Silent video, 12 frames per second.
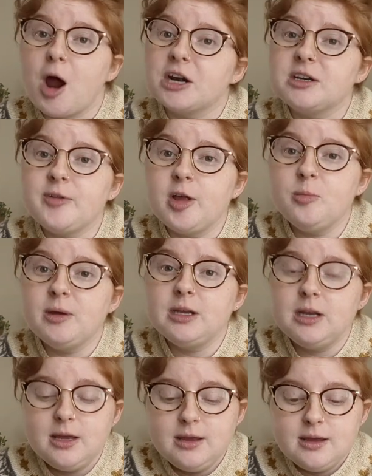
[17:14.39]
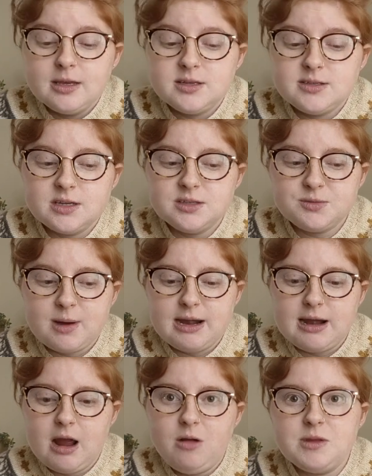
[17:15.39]
product development sense
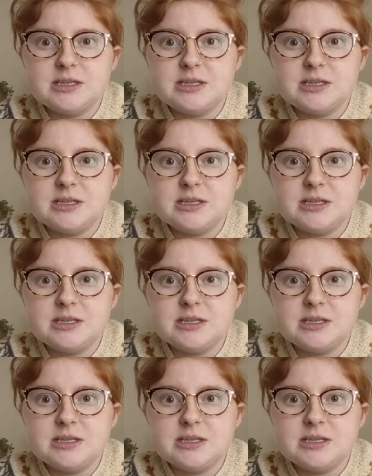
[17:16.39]
right now.